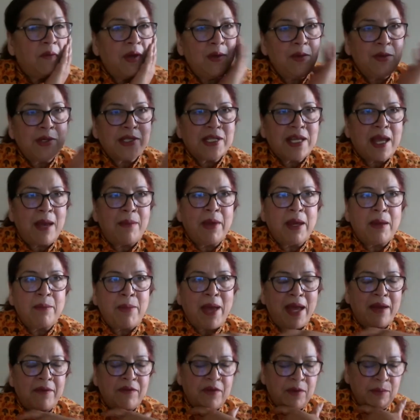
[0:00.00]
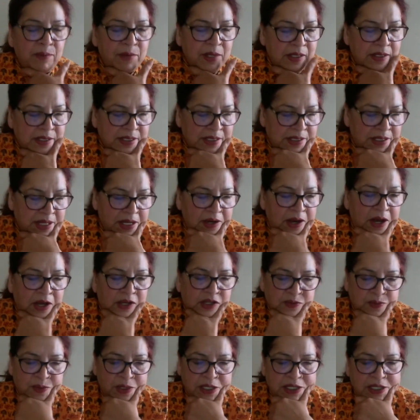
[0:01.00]
when he was coming back from this
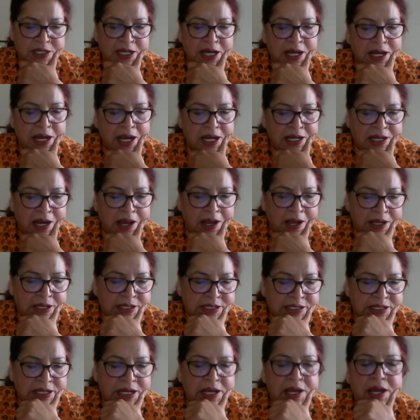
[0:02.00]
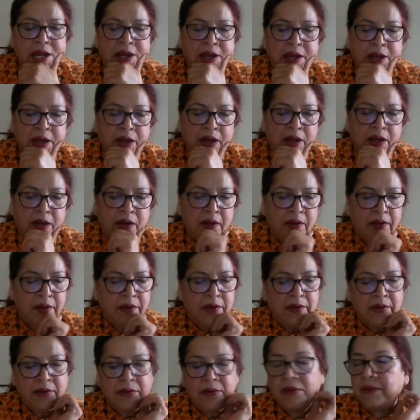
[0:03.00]
Anaj Mandi. And at last,
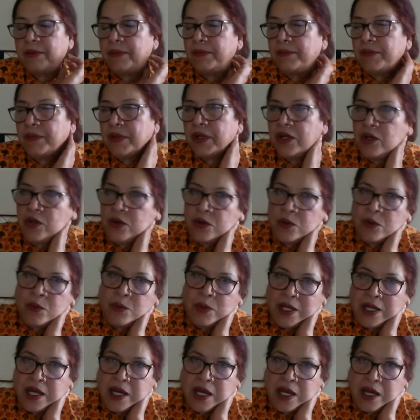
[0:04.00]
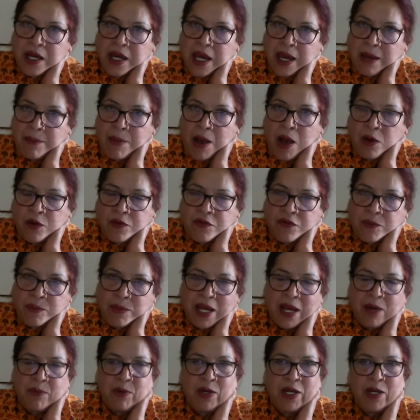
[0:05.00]
when he came out
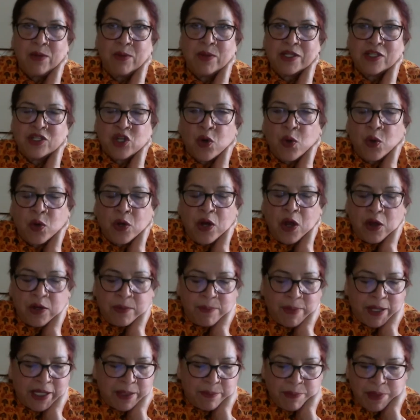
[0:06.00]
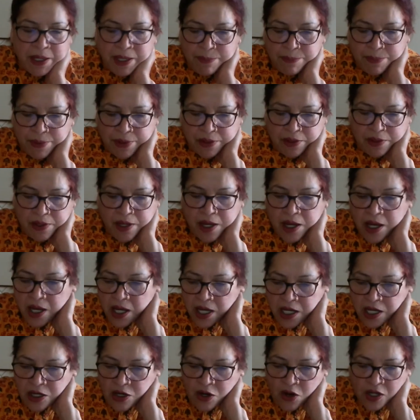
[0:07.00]
from there, when he was thrown out by the people,
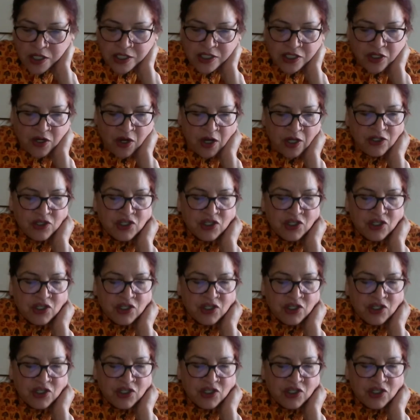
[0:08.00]
he lost